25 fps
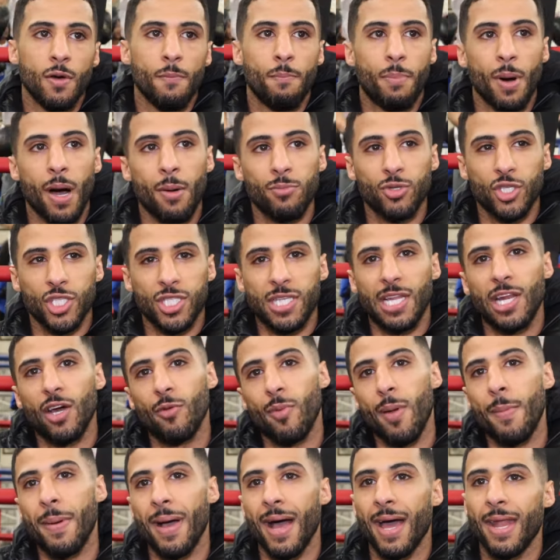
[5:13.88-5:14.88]
but I'm just a little
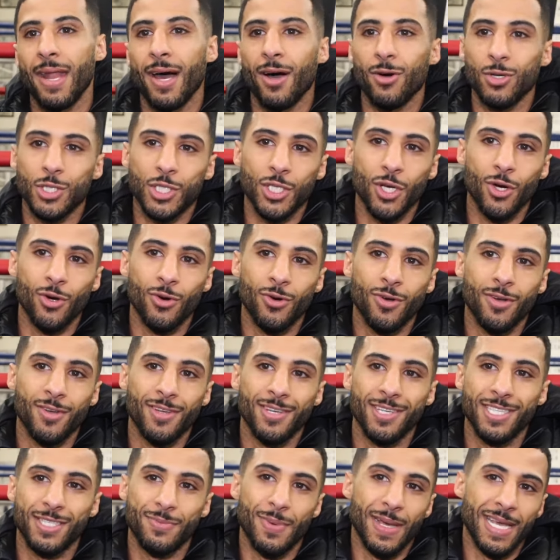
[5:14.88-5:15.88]
bit better now, so
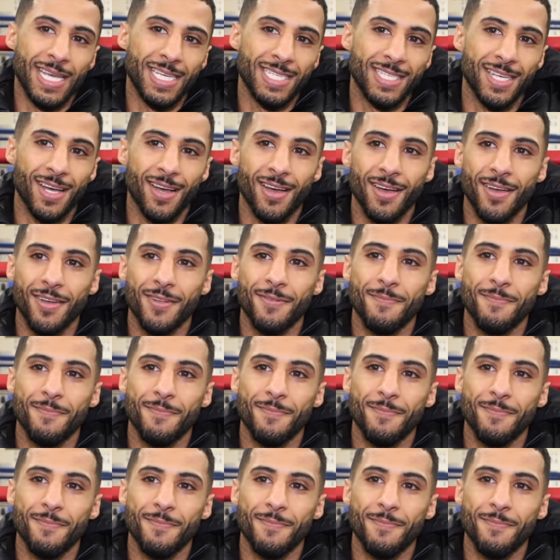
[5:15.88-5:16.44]
a bit easier.